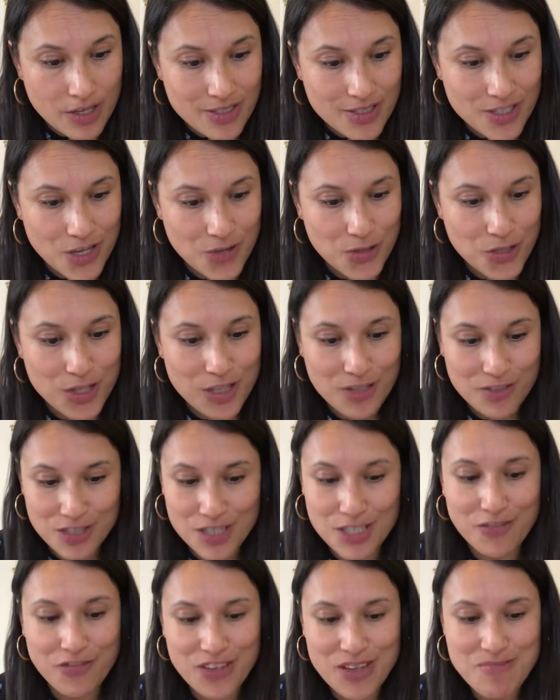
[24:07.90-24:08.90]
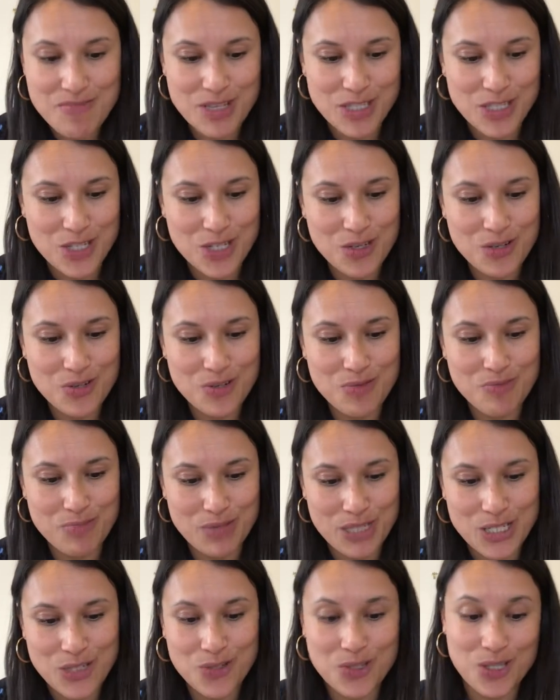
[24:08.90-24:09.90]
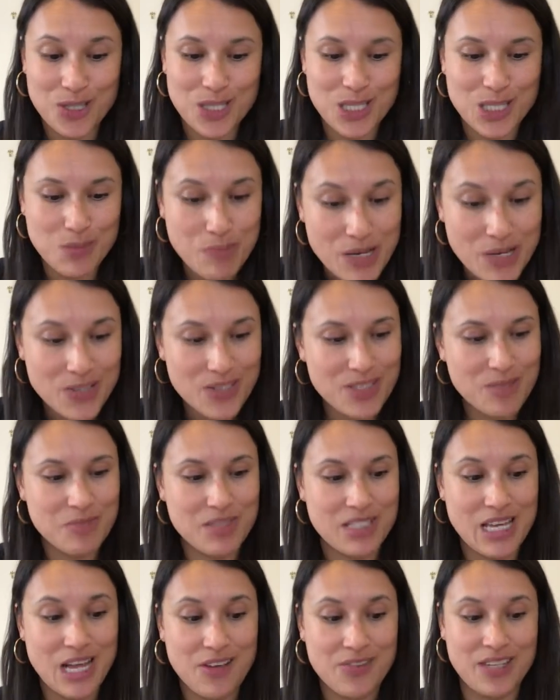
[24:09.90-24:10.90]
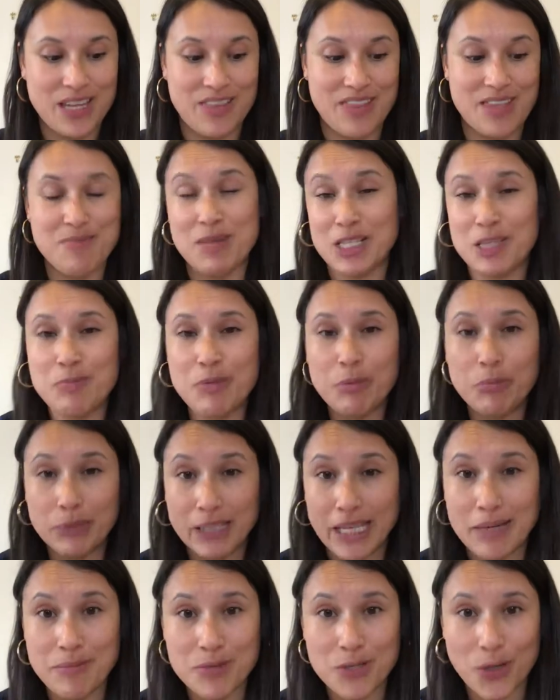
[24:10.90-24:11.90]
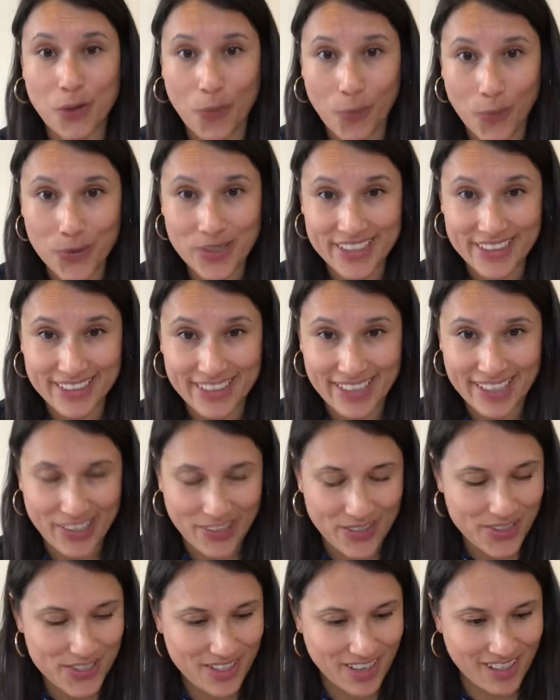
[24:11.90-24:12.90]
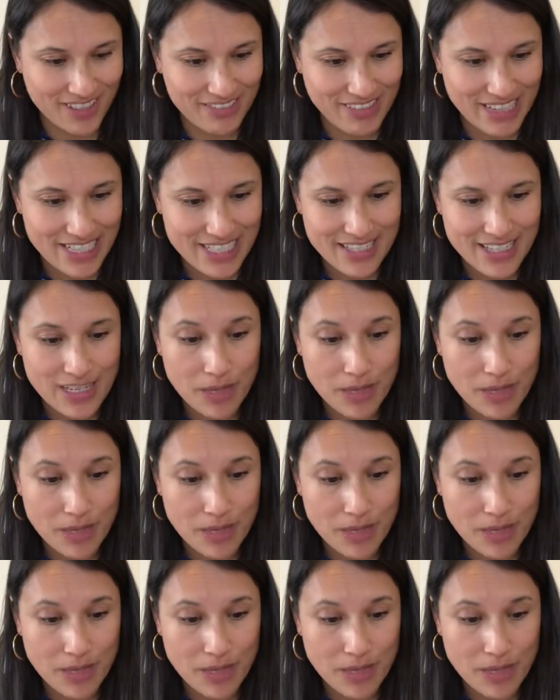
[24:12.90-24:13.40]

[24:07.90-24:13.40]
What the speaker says: So to the defeat must be due to the speakers themselves, and they must be blamed accordingly, Aristotle writes.